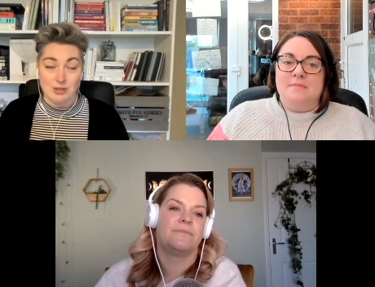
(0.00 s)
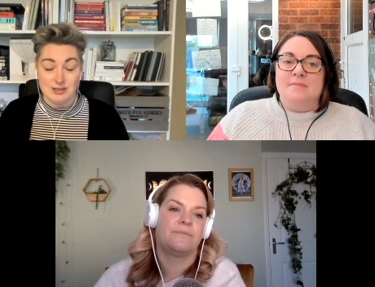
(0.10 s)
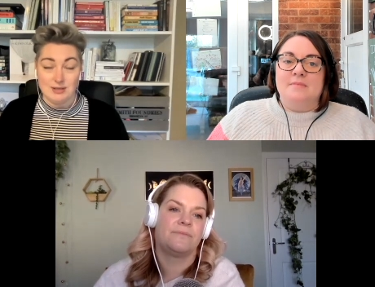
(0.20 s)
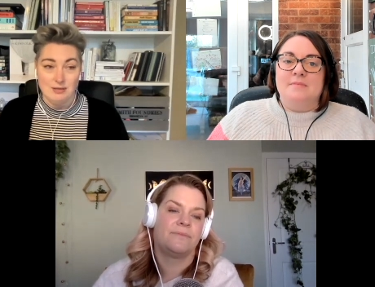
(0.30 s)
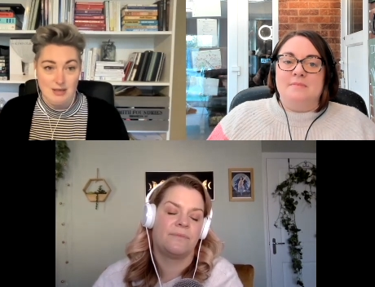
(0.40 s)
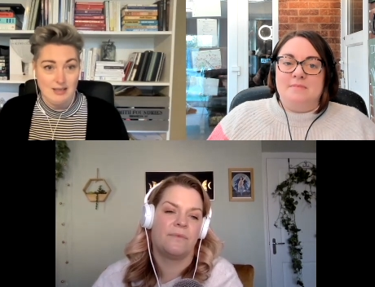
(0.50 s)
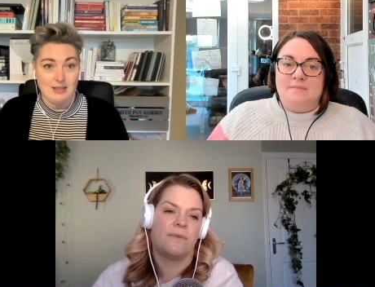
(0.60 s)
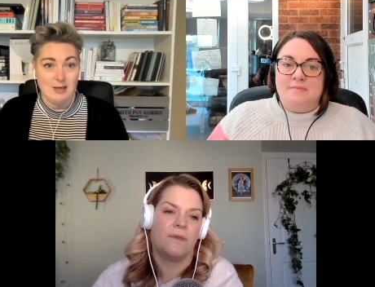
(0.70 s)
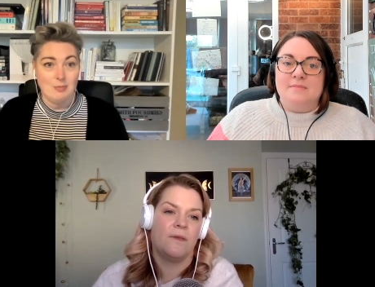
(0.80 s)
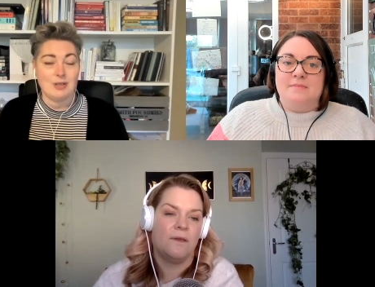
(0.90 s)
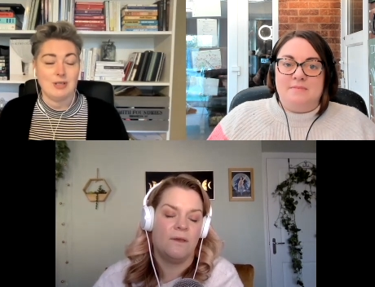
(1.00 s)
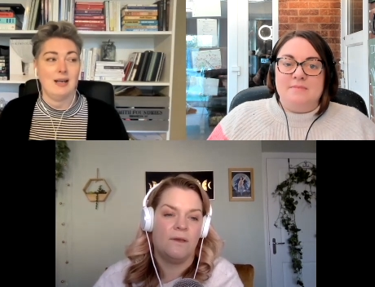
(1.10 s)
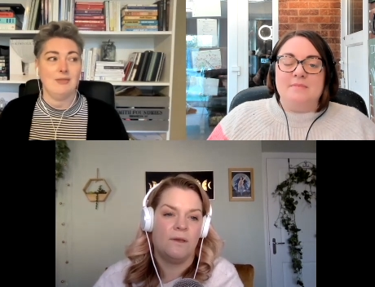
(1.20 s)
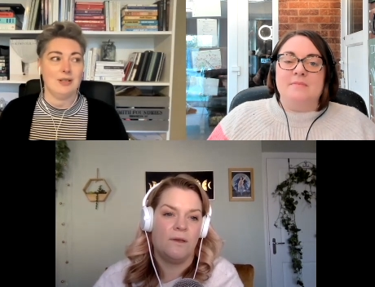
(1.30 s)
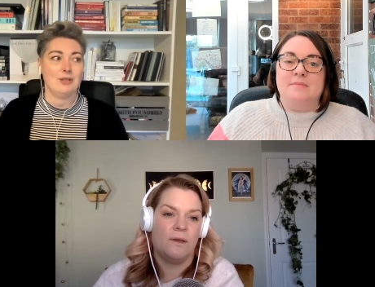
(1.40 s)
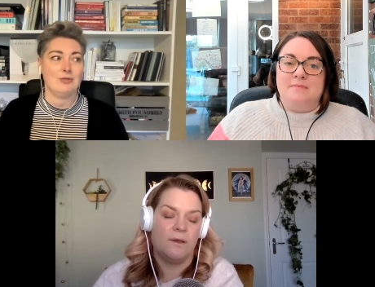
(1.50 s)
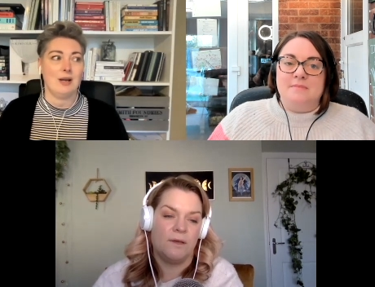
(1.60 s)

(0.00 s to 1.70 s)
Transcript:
Speaker 1: is 98% of us